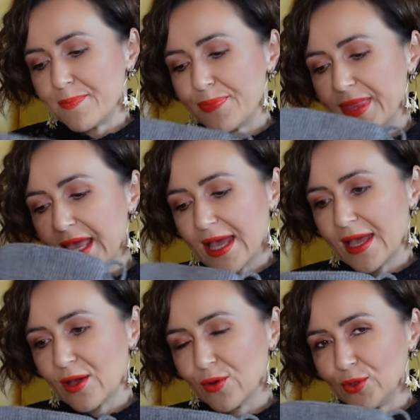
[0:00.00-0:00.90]

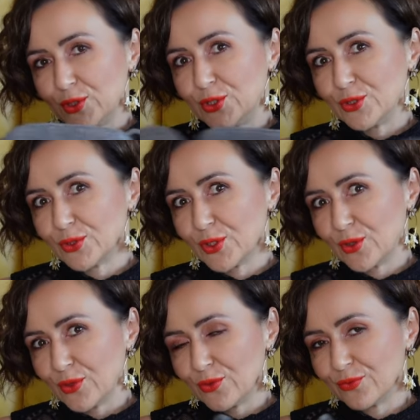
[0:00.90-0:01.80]
Now, you
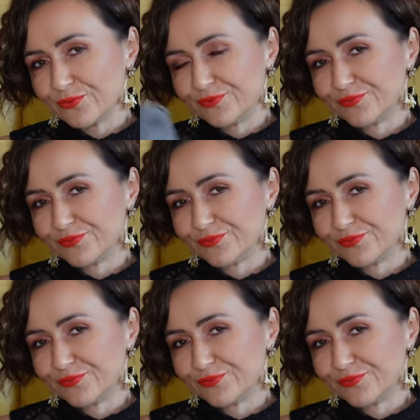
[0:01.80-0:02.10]
know,